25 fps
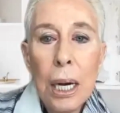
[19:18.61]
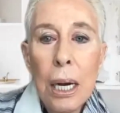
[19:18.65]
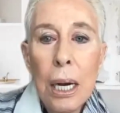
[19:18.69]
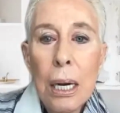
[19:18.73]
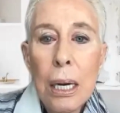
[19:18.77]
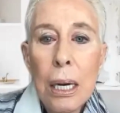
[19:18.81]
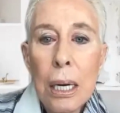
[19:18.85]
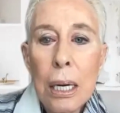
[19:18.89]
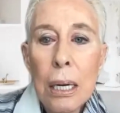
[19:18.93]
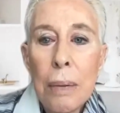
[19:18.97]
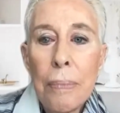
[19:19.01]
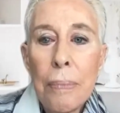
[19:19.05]

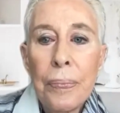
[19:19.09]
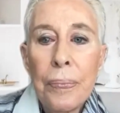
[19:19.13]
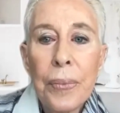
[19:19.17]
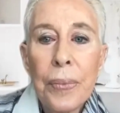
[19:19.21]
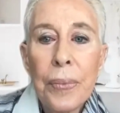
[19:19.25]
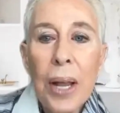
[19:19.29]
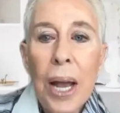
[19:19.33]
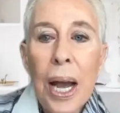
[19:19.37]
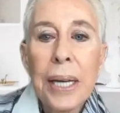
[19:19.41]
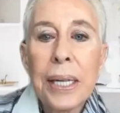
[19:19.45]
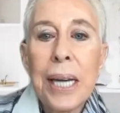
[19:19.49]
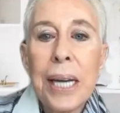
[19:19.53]
I'd
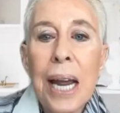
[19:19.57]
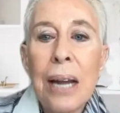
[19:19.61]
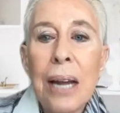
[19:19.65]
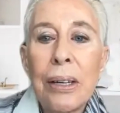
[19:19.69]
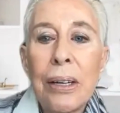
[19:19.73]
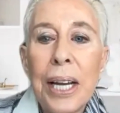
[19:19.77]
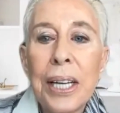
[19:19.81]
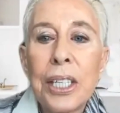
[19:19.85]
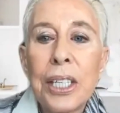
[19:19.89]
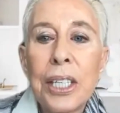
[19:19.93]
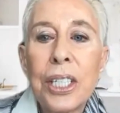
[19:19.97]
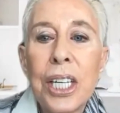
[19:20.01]
now
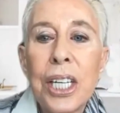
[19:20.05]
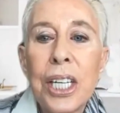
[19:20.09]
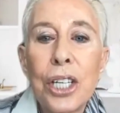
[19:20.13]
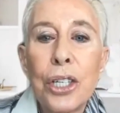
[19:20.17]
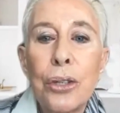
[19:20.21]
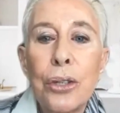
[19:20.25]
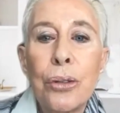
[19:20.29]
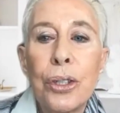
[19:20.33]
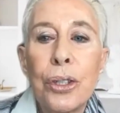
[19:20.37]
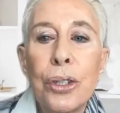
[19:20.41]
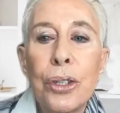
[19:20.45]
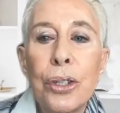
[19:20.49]
like to
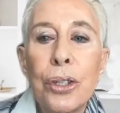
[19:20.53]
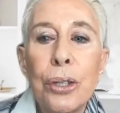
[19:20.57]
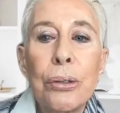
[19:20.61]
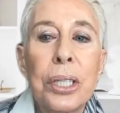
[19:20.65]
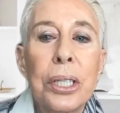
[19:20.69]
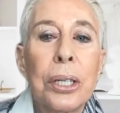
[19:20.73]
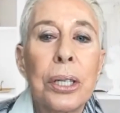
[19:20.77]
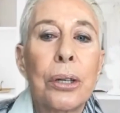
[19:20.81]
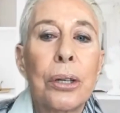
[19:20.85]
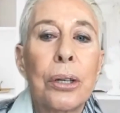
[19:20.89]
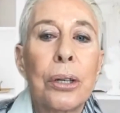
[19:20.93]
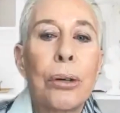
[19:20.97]

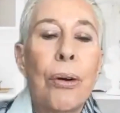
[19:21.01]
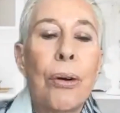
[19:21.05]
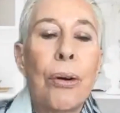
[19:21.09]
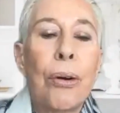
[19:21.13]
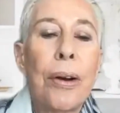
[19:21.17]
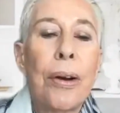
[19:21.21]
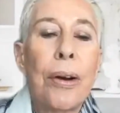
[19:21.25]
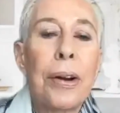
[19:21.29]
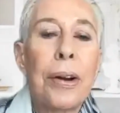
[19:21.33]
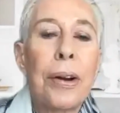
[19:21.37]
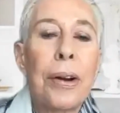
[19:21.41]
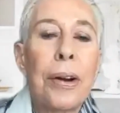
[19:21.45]
introduce an
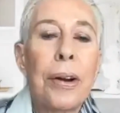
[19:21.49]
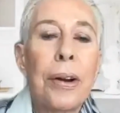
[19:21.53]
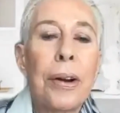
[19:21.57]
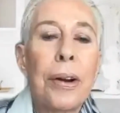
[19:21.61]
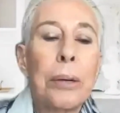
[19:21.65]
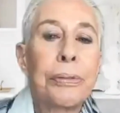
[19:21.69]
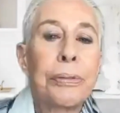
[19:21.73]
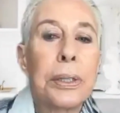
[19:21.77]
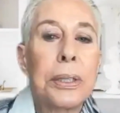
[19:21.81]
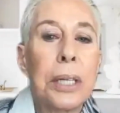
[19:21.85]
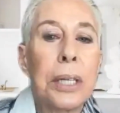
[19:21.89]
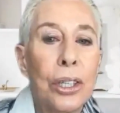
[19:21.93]
incredible
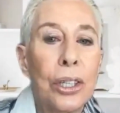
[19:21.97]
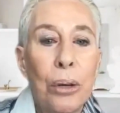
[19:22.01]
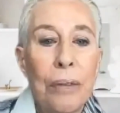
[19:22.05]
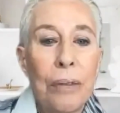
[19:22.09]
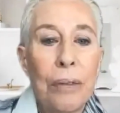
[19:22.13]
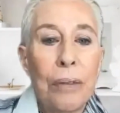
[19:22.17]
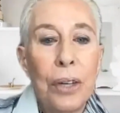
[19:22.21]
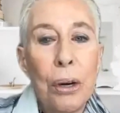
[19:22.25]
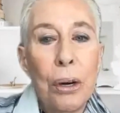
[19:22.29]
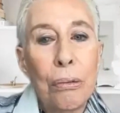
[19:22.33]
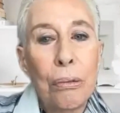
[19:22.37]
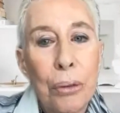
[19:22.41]
physician who
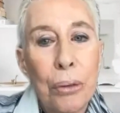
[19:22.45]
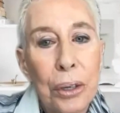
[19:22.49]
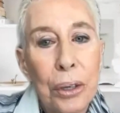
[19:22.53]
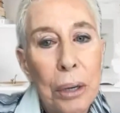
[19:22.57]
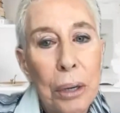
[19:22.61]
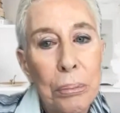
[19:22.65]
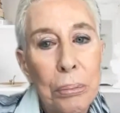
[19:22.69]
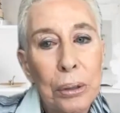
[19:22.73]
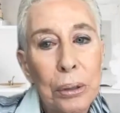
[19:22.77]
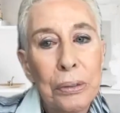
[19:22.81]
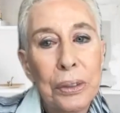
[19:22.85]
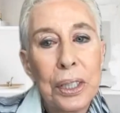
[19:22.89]
I've known for a
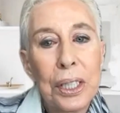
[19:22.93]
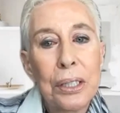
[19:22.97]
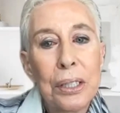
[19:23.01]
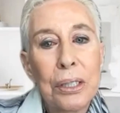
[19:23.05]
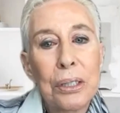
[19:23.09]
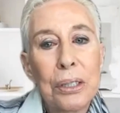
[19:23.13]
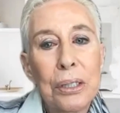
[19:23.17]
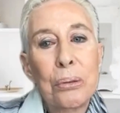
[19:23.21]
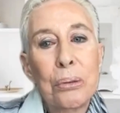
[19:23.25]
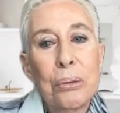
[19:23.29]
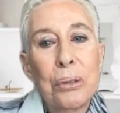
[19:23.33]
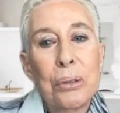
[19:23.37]
number of
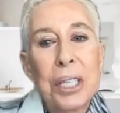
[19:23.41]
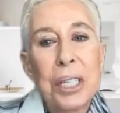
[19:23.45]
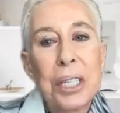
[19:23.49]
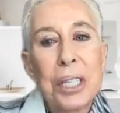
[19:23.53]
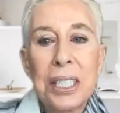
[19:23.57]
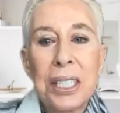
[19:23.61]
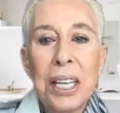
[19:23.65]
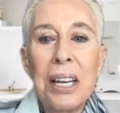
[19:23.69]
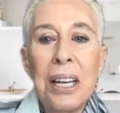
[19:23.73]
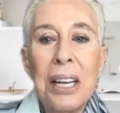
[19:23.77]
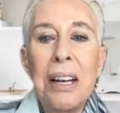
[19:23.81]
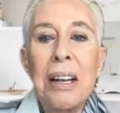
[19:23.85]
years who
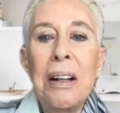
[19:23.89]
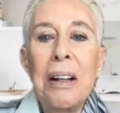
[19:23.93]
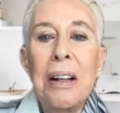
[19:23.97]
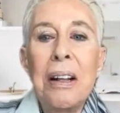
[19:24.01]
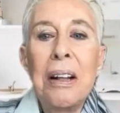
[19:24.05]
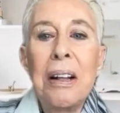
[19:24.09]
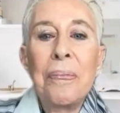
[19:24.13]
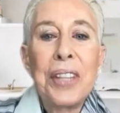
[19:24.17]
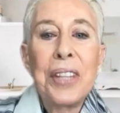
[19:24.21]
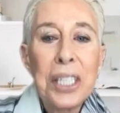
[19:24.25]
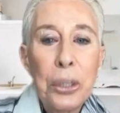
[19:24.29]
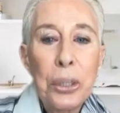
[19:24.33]
takes
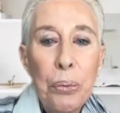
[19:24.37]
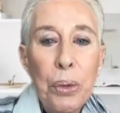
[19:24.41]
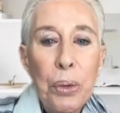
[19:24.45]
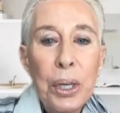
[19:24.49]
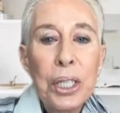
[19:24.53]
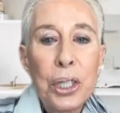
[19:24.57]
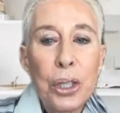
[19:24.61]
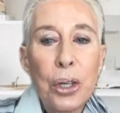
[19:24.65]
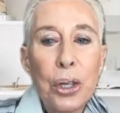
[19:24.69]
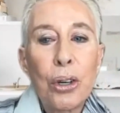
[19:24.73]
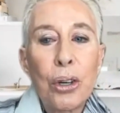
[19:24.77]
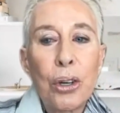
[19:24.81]
this
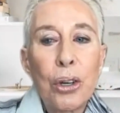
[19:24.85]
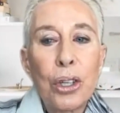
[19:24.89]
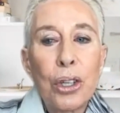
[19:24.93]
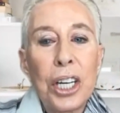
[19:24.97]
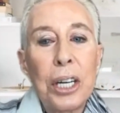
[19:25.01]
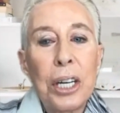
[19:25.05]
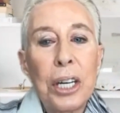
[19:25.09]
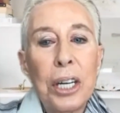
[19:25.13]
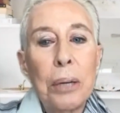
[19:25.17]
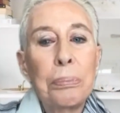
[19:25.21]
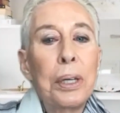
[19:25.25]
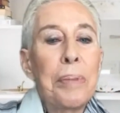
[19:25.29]
research
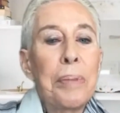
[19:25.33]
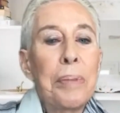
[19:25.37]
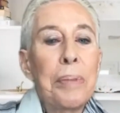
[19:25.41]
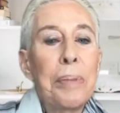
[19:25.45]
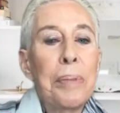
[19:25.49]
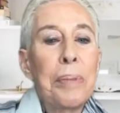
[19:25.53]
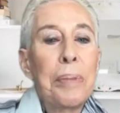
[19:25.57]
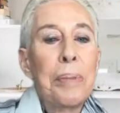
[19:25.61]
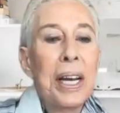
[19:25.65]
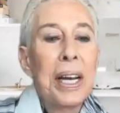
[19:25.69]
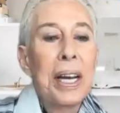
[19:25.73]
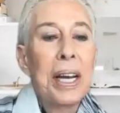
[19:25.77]
and
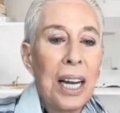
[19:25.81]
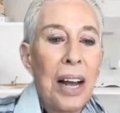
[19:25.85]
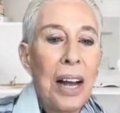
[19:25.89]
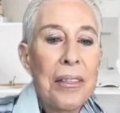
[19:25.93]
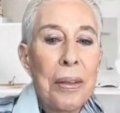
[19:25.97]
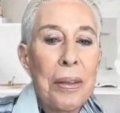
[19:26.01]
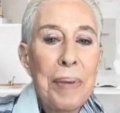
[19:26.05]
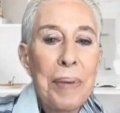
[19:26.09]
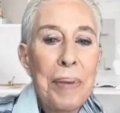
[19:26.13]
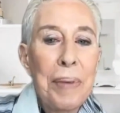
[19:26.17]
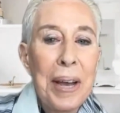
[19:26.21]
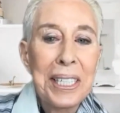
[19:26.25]
implements it
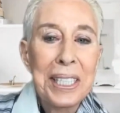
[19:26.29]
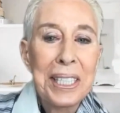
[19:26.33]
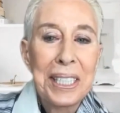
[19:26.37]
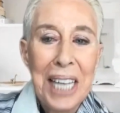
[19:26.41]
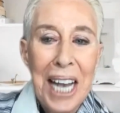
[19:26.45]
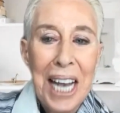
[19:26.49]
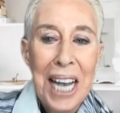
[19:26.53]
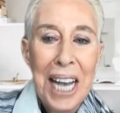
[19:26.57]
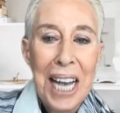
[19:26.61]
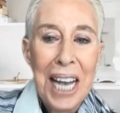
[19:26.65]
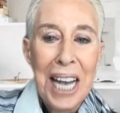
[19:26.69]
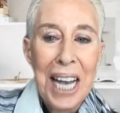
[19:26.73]
on the
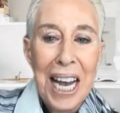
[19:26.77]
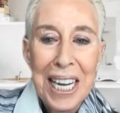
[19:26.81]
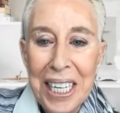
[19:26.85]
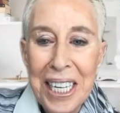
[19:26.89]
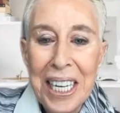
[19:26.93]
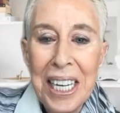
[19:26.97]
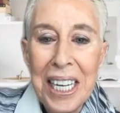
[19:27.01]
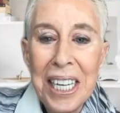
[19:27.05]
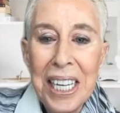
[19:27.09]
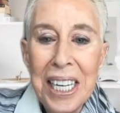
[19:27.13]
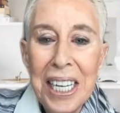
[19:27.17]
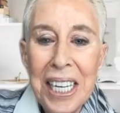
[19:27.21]
bedside.
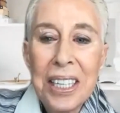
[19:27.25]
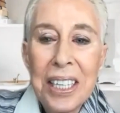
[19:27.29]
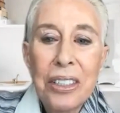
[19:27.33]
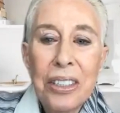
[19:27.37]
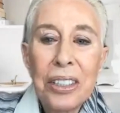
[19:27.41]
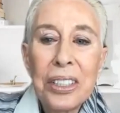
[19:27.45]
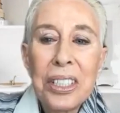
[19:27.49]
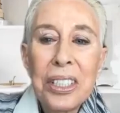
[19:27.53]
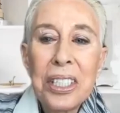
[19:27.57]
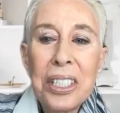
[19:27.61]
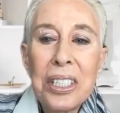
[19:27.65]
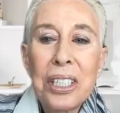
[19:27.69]

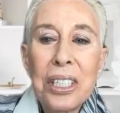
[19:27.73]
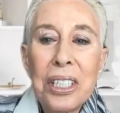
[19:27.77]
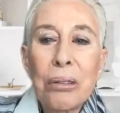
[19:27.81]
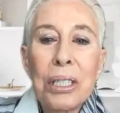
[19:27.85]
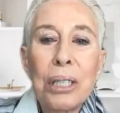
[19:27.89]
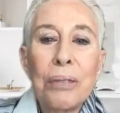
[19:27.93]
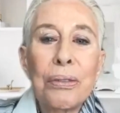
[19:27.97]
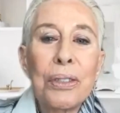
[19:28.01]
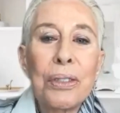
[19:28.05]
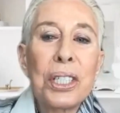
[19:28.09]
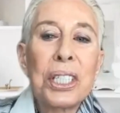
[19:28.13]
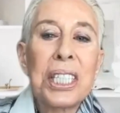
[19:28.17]
Dr. Lisa
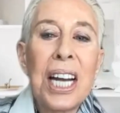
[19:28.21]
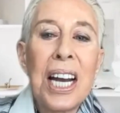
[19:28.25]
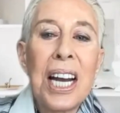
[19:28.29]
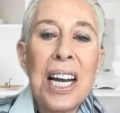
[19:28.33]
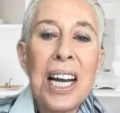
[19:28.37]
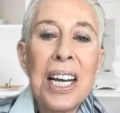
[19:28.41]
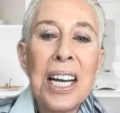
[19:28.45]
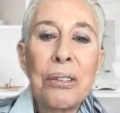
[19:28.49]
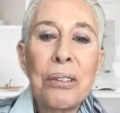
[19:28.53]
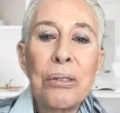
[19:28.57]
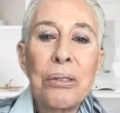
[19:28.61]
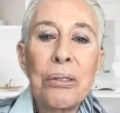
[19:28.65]
Christopher
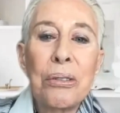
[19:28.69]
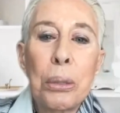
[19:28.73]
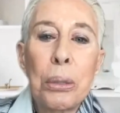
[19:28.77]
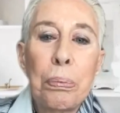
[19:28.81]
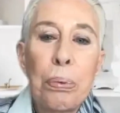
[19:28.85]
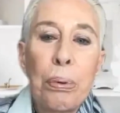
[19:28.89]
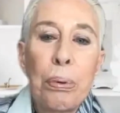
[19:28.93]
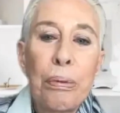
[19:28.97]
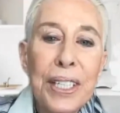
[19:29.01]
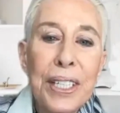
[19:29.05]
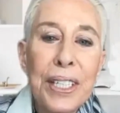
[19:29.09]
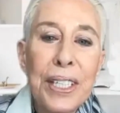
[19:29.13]
Stein, who's a
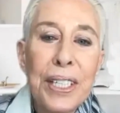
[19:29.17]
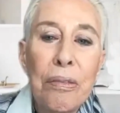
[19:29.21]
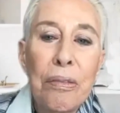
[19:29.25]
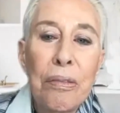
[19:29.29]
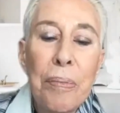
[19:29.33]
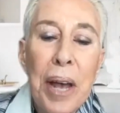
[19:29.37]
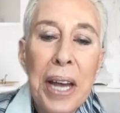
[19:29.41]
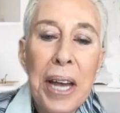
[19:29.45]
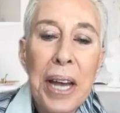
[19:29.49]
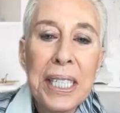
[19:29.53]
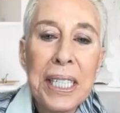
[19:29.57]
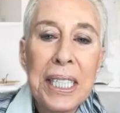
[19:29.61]
professor of
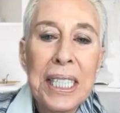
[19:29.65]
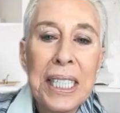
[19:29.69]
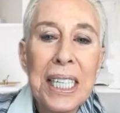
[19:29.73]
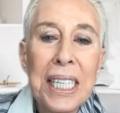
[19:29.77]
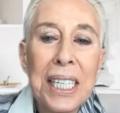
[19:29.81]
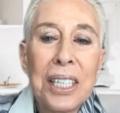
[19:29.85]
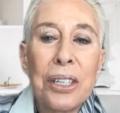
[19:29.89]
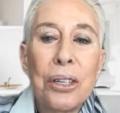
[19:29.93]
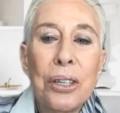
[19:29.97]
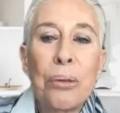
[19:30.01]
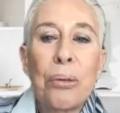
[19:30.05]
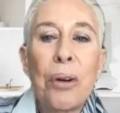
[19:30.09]

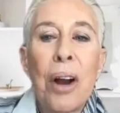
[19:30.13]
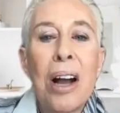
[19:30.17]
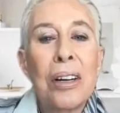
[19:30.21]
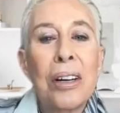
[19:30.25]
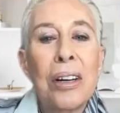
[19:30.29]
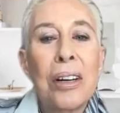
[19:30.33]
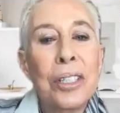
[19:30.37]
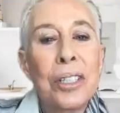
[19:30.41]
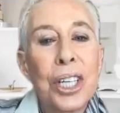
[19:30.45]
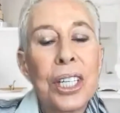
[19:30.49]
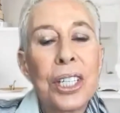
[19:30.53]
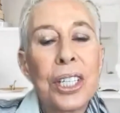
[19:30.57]
medicine and
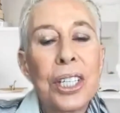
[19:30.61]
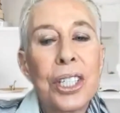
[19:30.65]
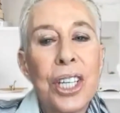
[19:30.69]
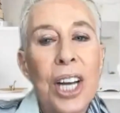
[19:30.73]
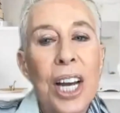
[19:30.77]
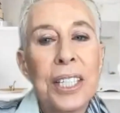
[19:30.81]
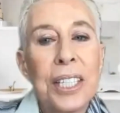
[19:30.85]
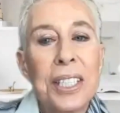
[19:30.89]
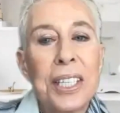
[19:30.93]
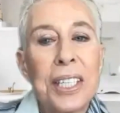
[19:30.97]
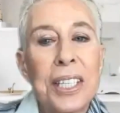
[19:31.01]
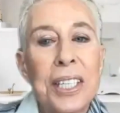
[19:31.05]
neurology at
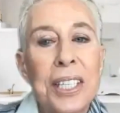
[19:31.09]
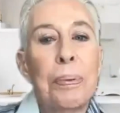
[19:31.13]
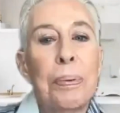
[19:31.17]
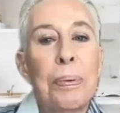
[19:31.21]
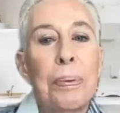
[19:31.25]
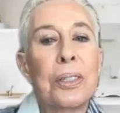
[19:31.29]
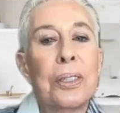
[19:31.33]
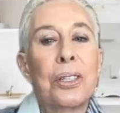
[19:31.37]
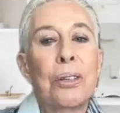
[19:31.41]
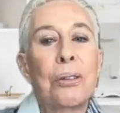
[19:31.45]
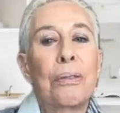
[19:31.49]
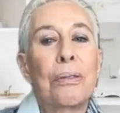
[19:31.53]
Johns
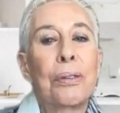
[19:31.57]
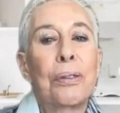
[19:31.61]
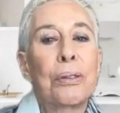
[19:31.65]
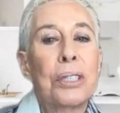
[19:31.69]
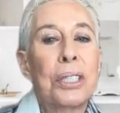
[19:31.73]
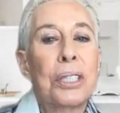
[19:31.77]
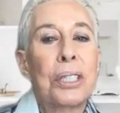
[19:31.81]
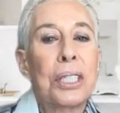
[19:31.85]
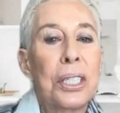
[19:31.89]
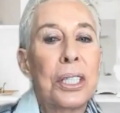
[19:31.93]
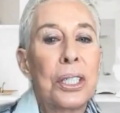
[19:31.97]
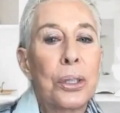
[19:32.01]
Hopkins
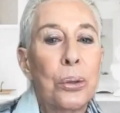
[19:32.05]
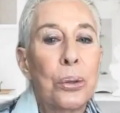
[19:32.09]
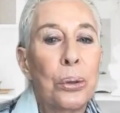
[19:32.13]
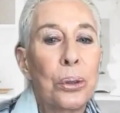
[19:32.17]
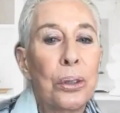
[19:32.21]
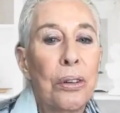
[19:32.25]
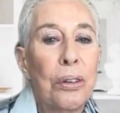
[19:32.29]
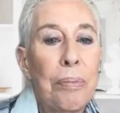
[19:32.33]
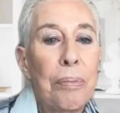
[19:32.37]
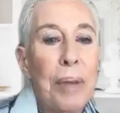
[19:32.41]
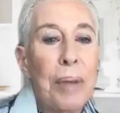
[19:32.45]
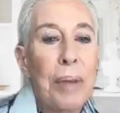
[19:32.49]
University
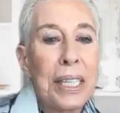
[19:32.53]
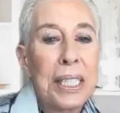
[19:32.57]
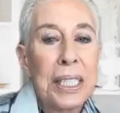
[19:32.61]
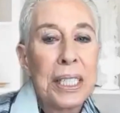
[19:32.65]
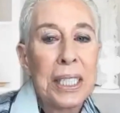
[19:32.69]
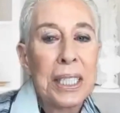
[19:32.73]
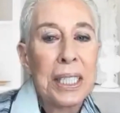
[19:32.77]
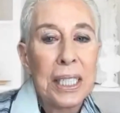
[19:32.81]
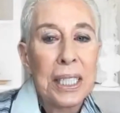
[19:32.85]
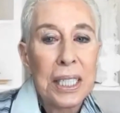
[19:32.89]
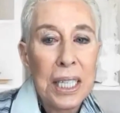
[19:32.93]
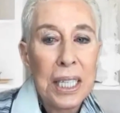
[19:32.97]
School of
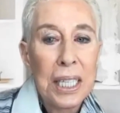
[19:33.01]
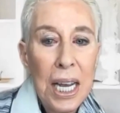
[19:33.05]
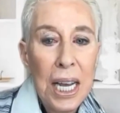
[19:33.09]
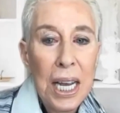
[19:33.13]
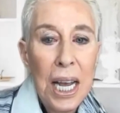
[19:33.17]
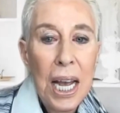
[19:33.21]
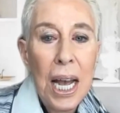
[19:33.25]
Medicine.